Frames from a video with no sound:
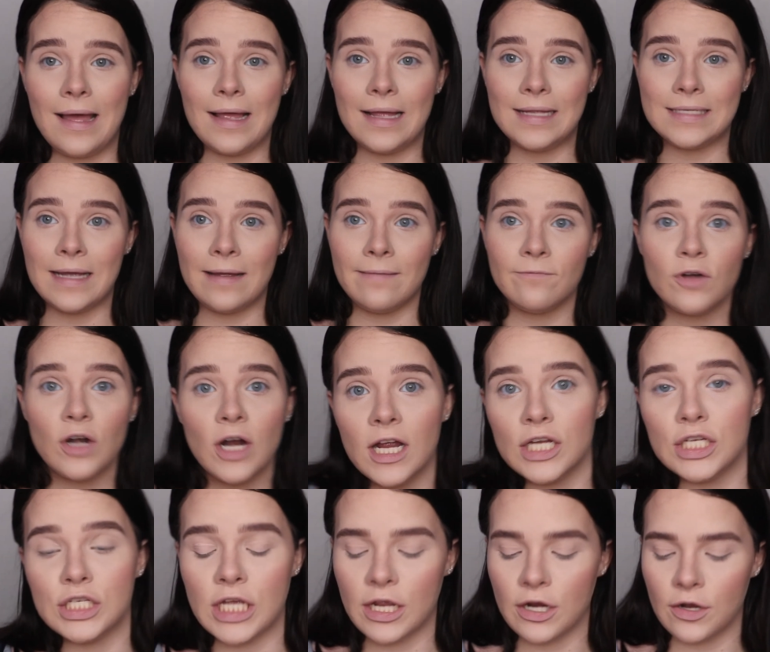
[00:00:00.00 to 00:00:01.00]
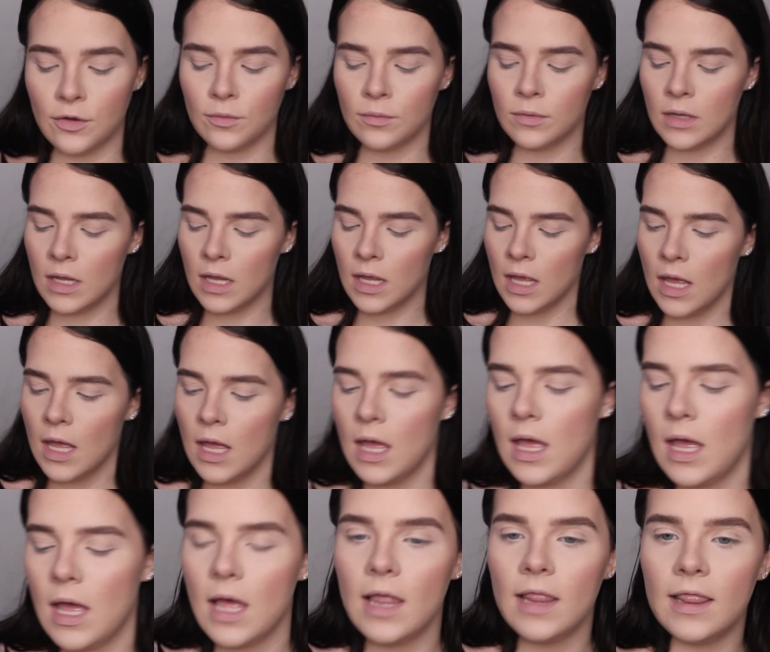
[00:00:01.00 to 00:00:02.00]
Time for
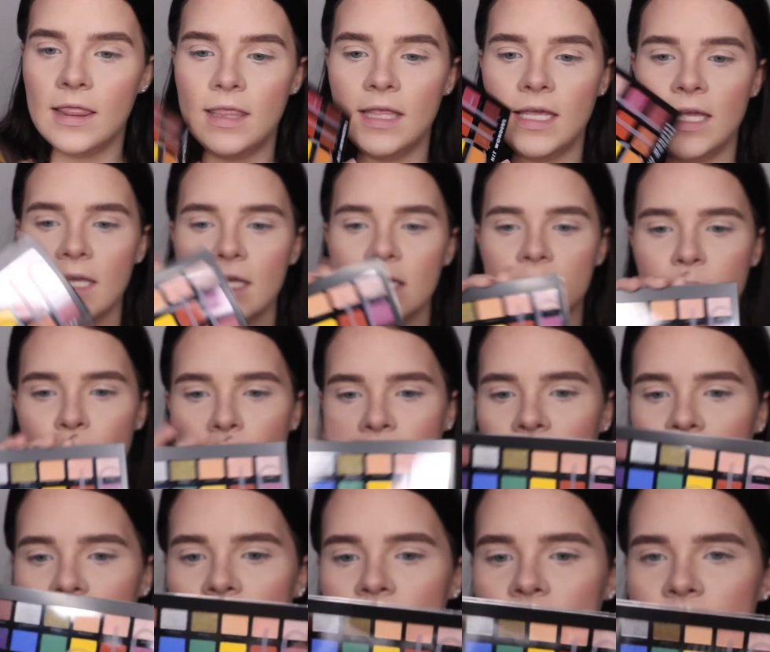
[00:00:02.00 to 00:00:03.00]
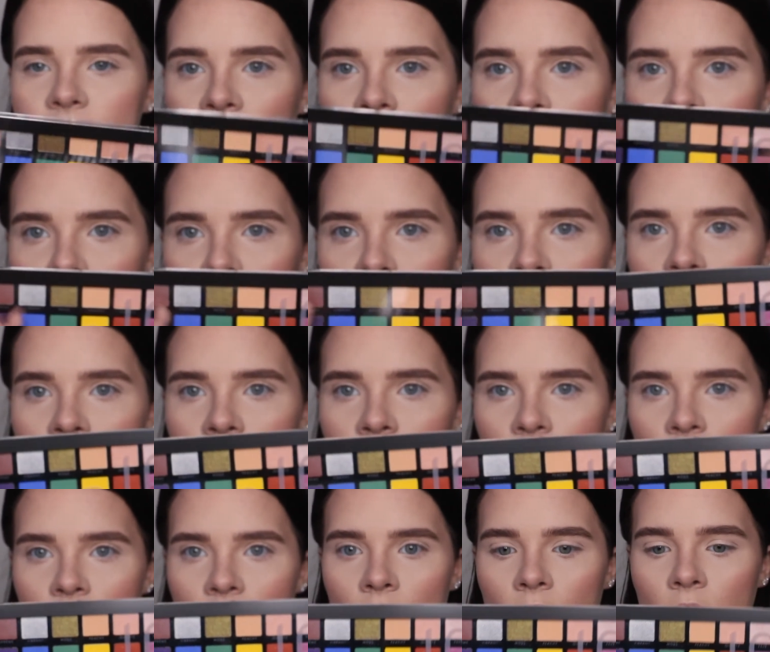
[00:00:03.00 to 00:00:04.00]
eyeshadow. These palettes, I don't know what they're
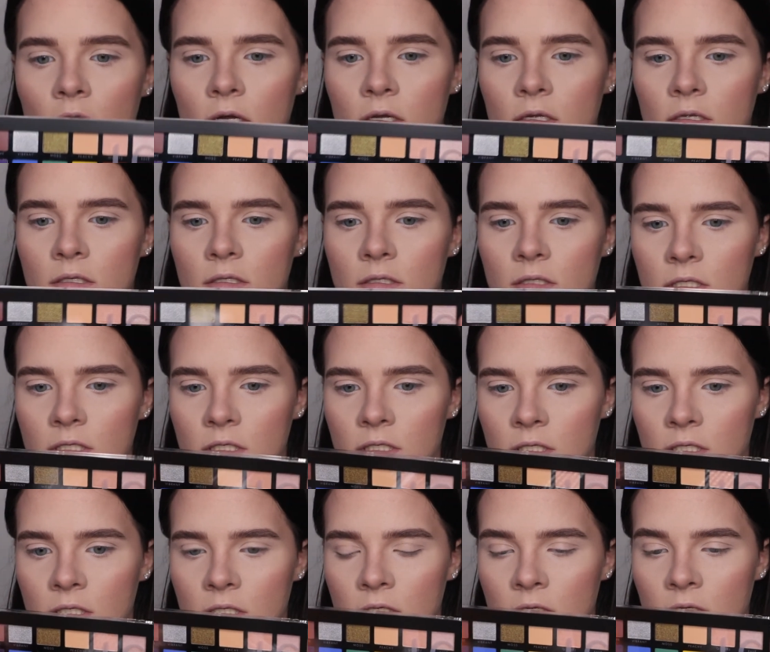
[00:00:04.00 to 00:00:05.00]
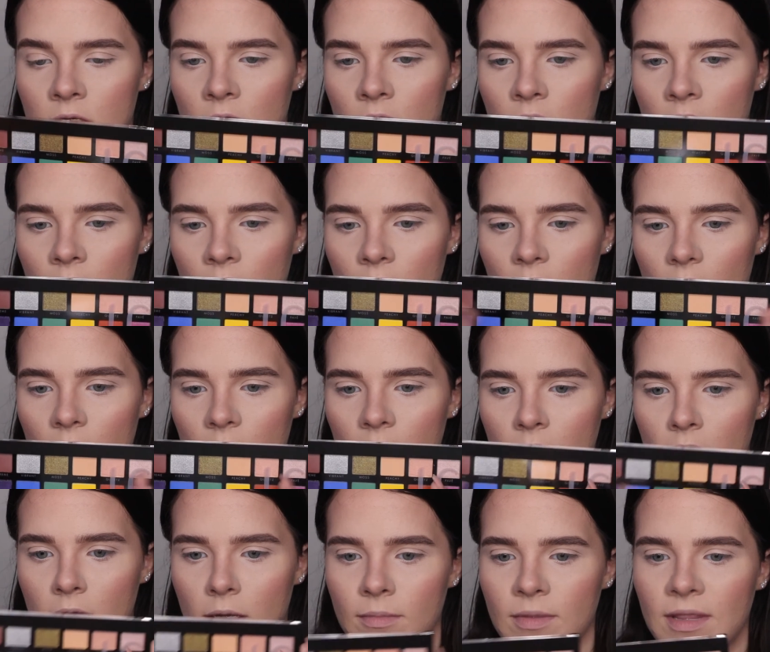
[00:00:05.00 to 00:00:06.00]
called.
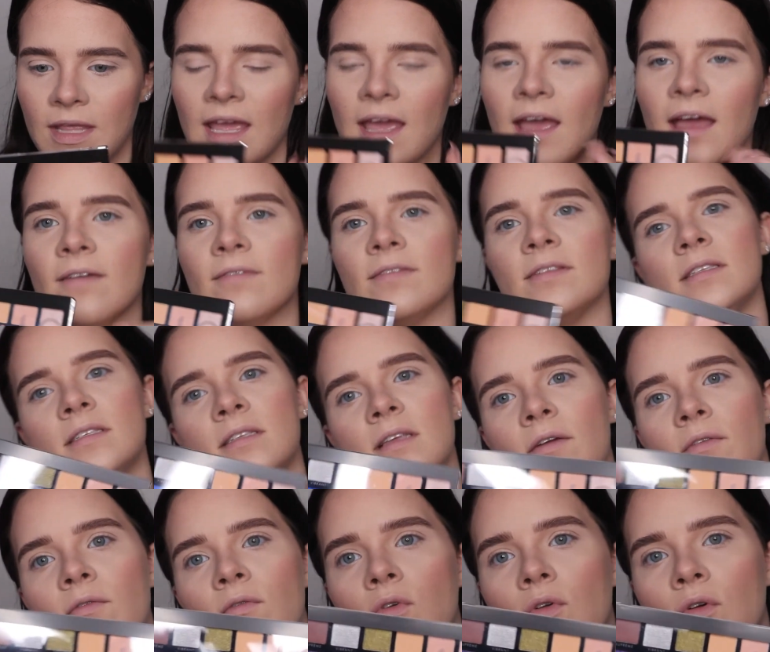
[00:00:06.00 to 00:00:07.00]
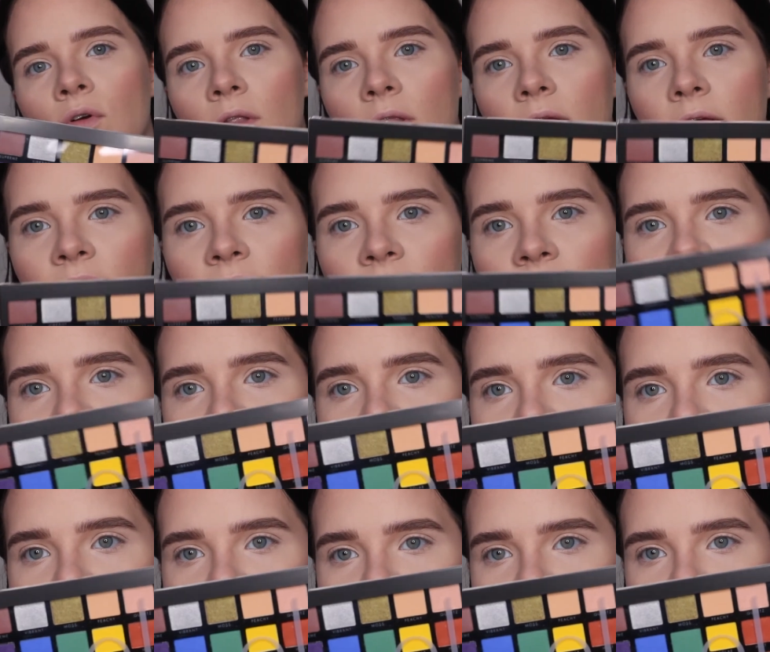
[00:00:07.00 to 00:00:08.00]
They have several of these
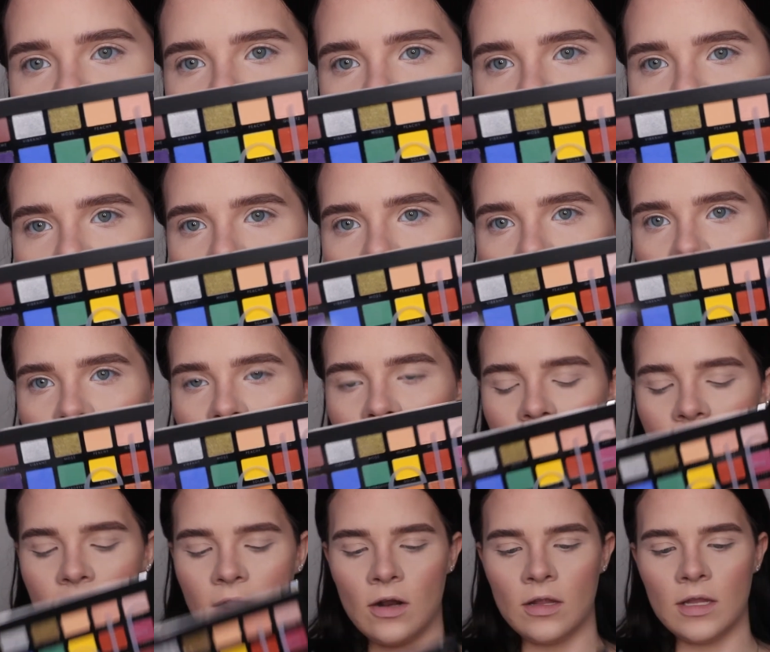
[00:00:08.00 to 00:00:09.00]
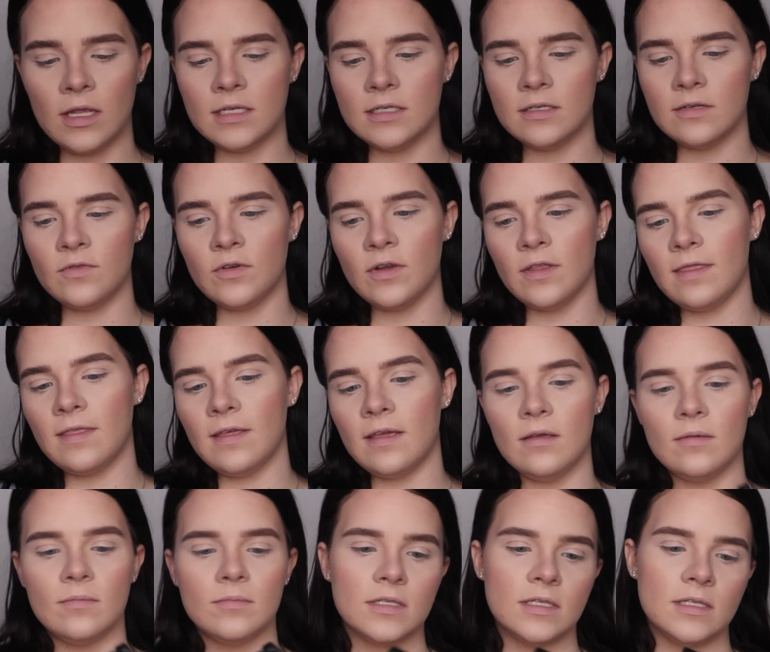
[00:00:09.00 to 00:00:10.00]
and they just are like different
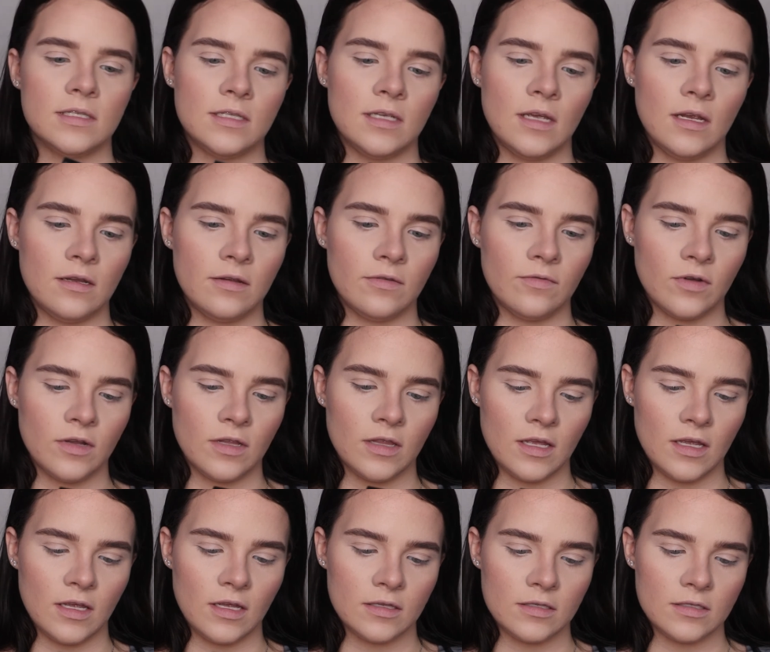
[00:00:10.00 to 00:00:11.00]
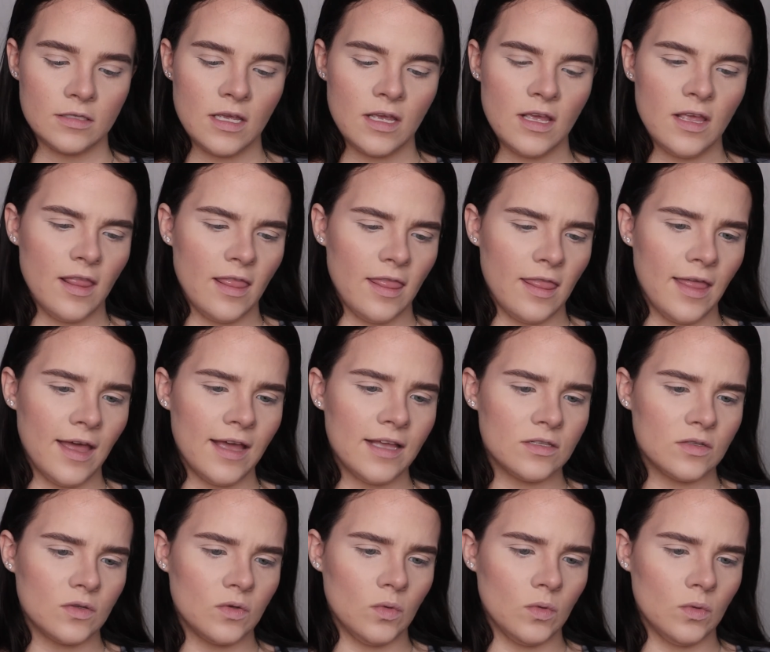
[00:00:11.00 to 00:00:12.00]
themes and say different things.
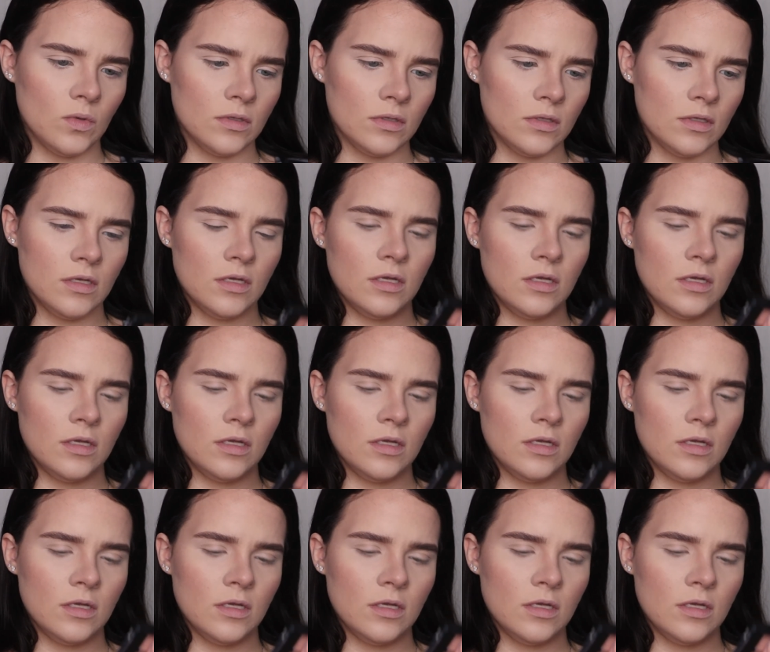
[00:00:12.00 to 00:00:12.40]
That's cool.